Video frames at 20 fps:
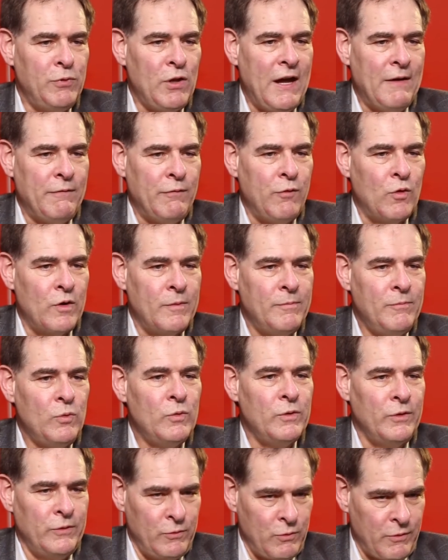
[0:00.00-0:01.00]
Platform,
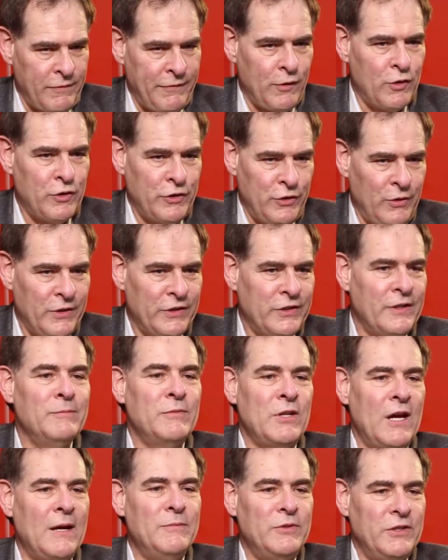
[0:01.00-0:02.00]
we refer to it
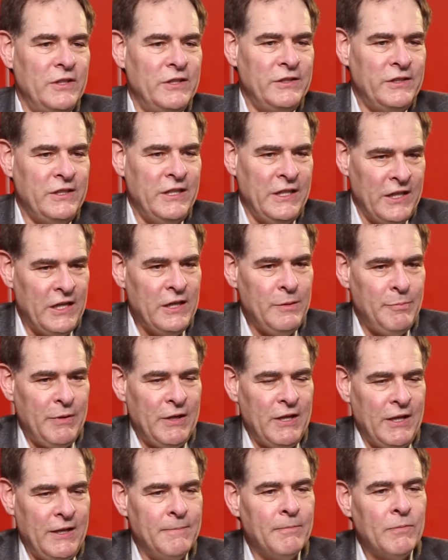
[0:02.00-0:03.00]
sometimes as
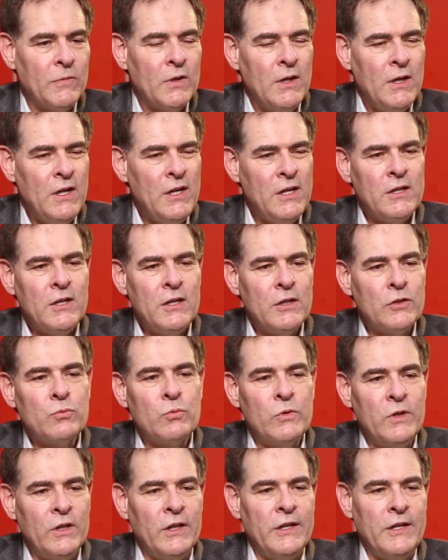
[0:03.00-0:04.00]
EDP, it is
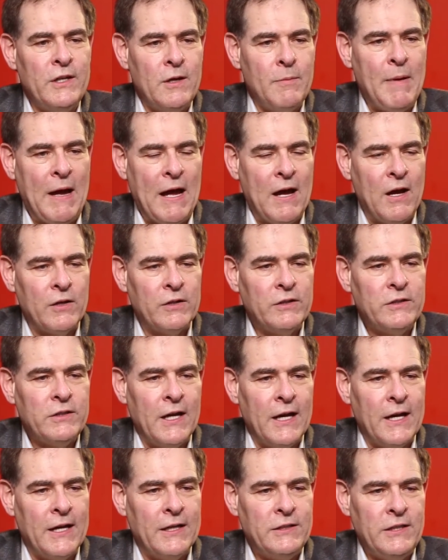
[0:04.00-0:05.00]
really about
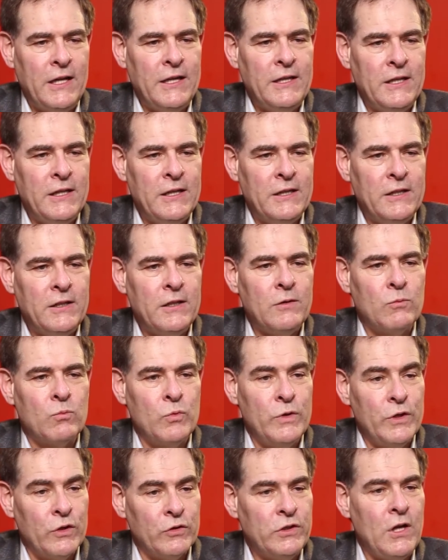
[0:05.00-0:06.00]
taking
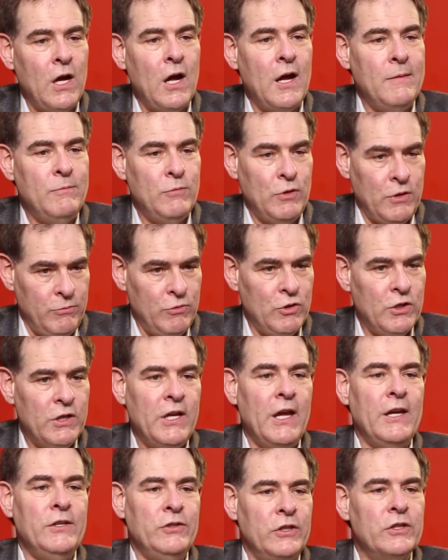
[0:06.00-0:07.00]
real-time
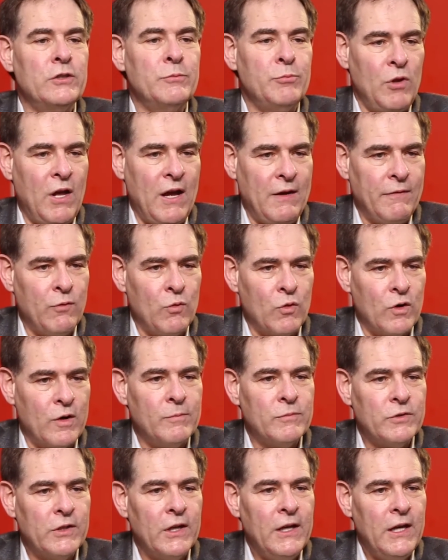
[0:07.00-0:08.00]
communications
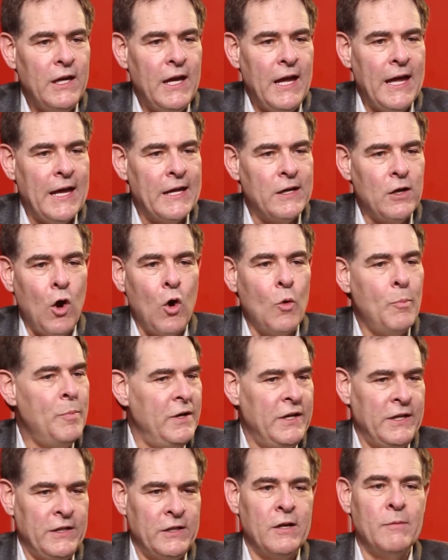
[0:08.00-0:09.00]
platforms and
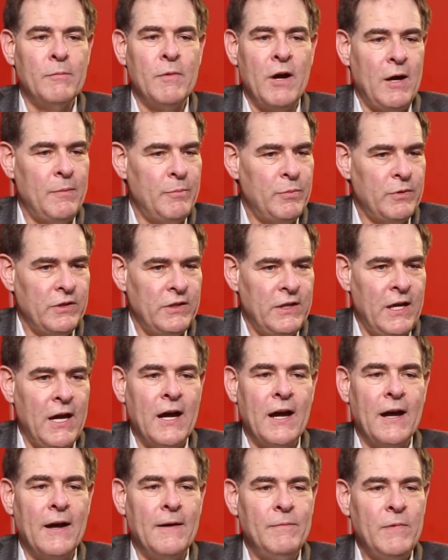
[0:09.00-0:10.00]
opening them up.
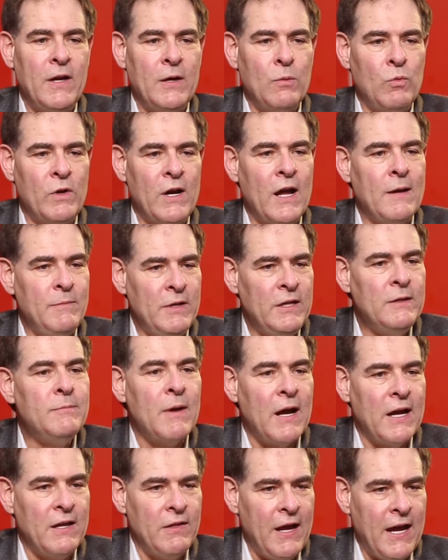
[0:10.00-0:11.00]
And what I mean
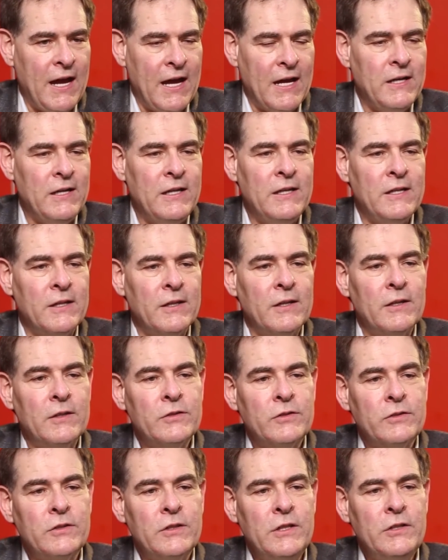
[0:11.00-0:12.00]
by that
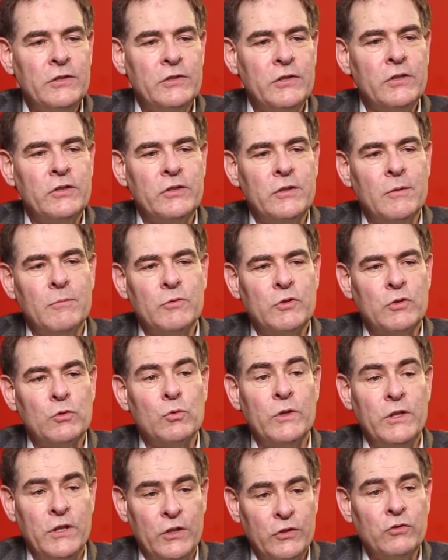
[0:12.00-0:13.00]
is these systems
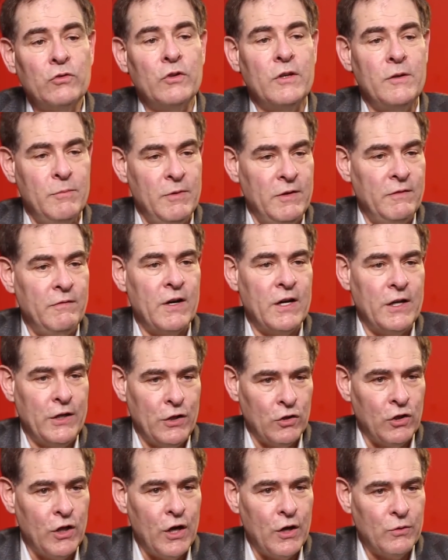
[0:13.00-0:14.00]
traditionally have been very
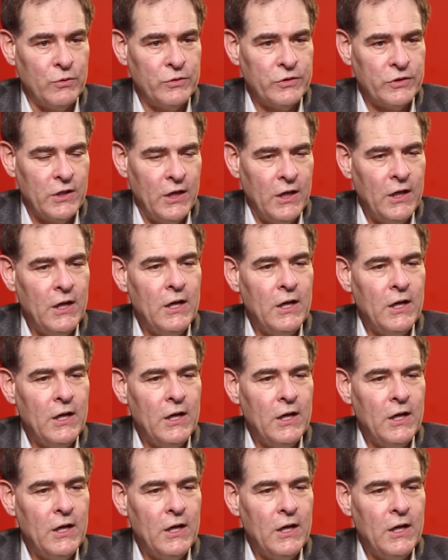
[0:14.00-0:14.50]
closed.